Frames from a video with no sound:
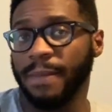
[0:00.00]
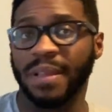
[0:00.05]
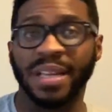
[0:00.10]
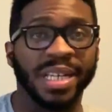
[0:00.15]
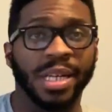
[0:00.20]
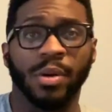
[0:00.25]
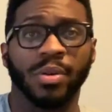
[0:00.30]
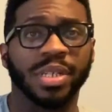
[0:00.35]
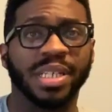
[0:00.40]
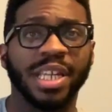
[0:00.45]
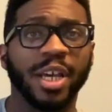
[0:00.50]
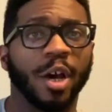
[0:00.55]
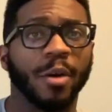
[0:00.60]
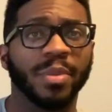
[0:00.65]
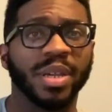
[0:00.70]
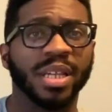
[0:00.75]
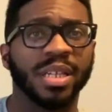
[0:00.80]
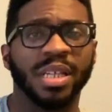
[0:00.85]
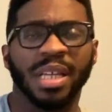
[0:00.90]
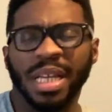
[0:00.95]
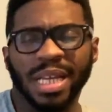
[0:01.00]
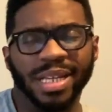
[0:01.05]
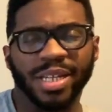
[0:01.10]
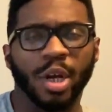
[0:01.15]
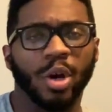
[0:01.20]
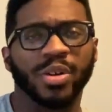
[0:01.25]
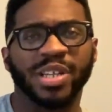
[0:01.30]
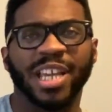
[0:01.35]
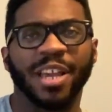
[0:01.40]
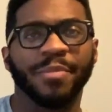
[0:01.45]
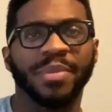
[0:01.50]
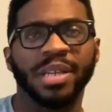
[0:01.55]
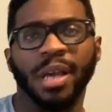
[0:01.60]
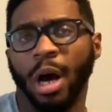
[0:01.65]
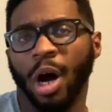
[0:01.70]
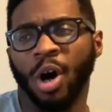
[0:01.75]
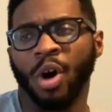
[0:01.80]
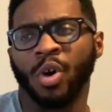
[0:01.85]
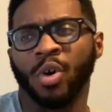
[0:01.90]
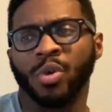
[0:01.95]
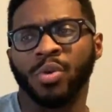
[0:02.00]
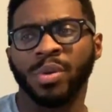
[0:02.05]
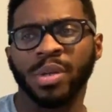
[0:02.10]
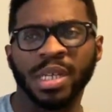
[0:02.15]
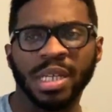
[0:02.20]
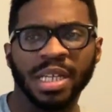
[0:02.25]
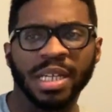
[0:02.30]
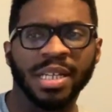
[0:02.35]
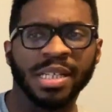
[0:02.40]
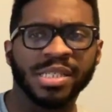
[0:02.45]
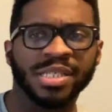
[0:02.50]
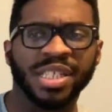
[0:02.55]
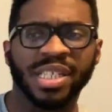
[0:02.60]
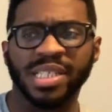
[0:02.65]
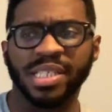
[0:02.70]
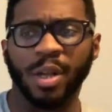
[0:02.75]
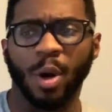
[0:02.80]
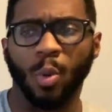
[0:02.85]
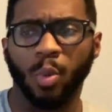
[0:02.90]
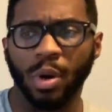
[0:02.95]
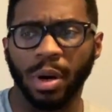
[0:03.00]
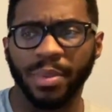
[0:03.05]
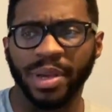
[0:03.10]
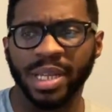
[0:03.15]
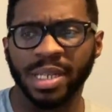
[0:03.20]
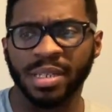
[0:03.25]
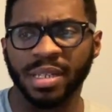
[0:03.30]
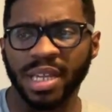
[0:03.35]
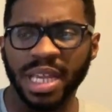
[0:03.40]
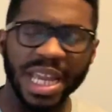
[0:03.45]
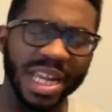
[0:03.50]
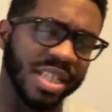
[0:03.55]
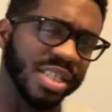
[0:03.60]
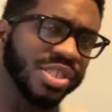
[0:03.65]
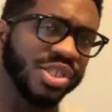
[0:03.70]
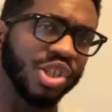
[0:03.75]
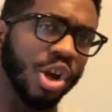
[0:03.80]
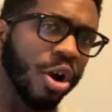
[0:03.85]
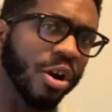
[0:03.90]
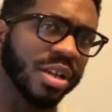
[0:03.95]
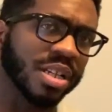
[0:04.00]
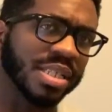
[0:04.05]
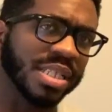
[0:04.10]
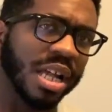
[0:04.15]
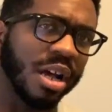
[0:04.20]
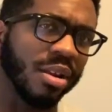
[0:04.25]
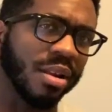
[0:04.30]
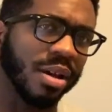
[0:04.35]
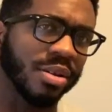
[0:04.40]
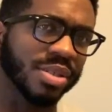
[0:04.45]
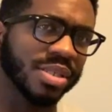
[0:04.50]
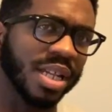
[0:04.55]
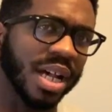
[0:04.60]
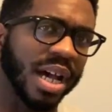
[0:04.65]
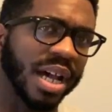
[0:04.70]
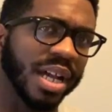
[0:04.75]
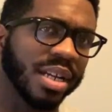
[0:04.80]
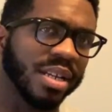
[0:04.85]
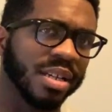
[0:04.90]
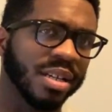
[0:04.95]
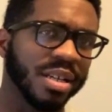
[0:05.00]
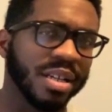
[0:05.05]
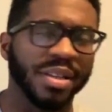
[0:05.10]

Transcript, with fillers: And don't tell me, and don't give me, oh, she's a woman and it's dark as hell outside.